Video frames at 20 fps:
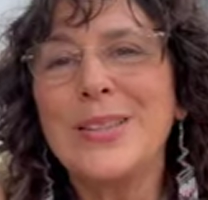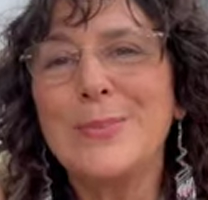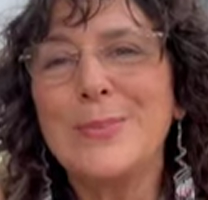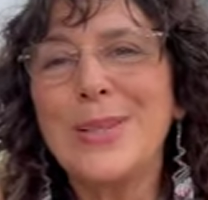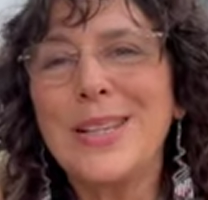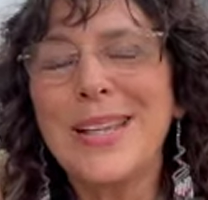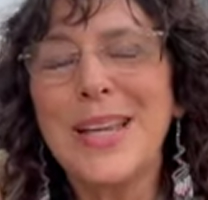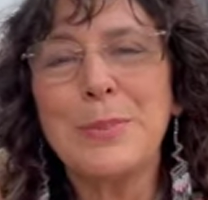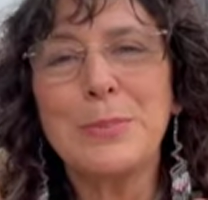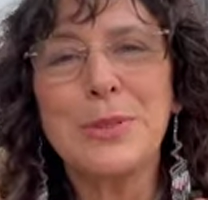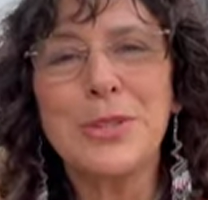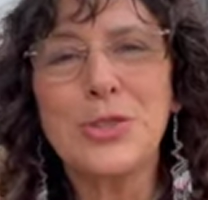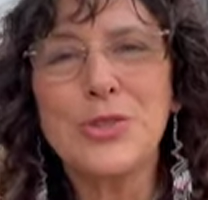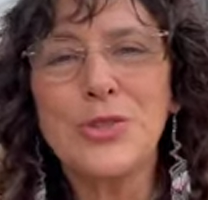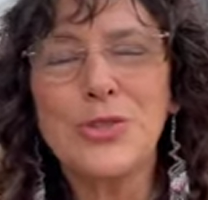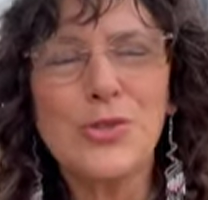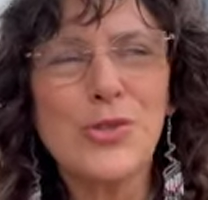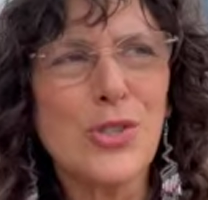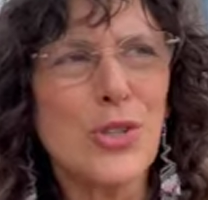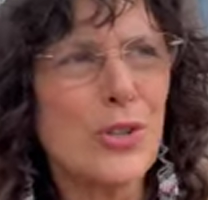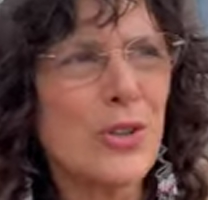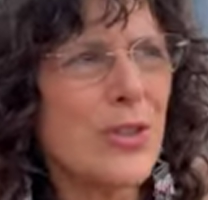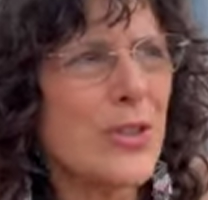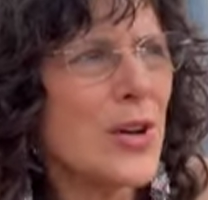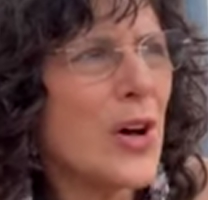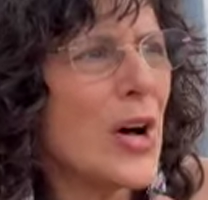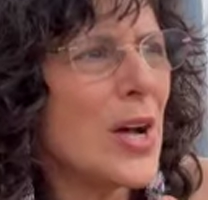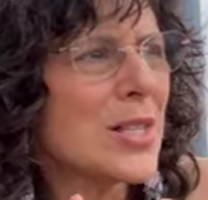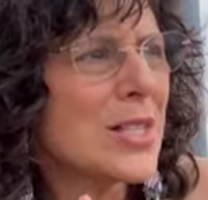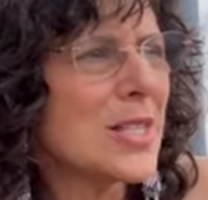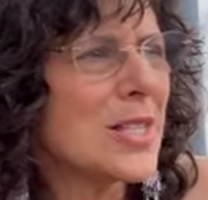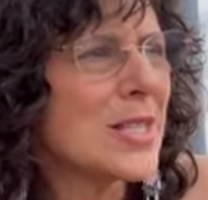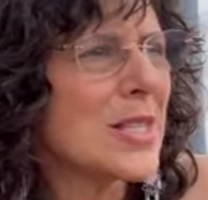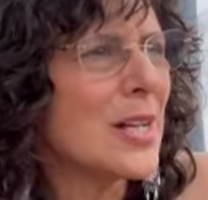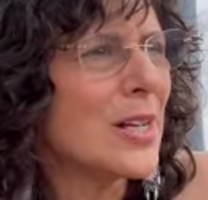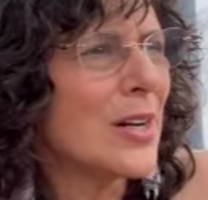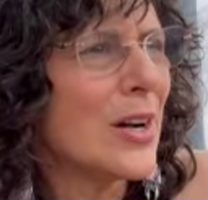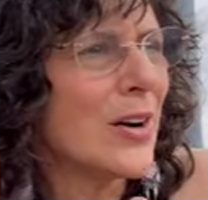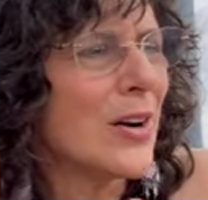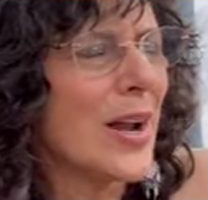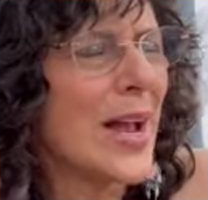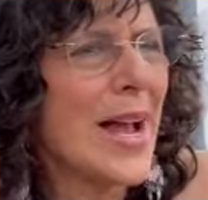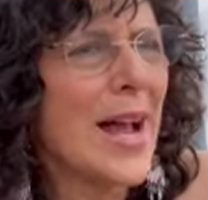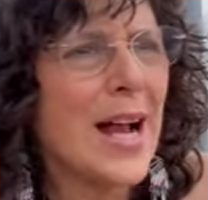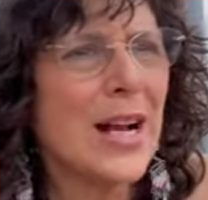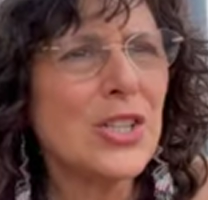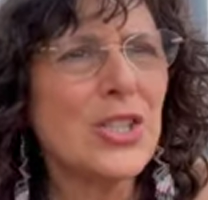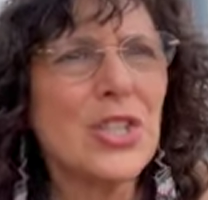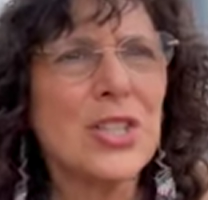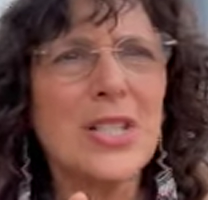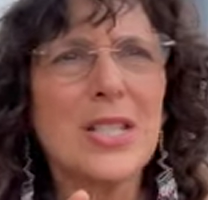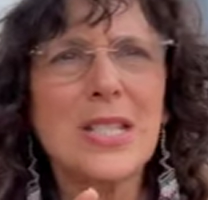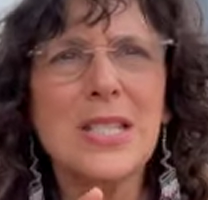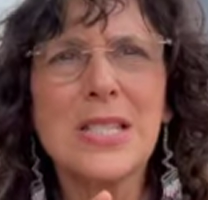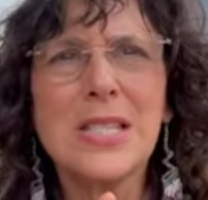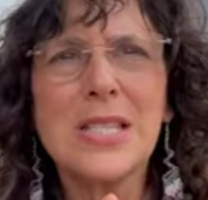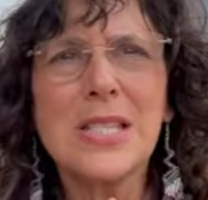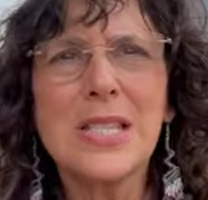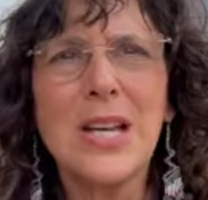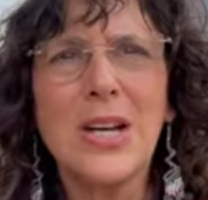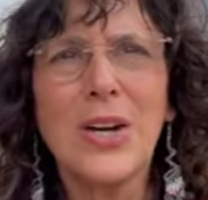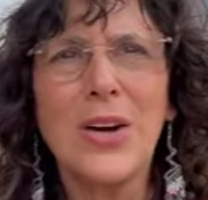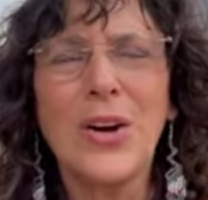being able to choose our thoughts, our actions,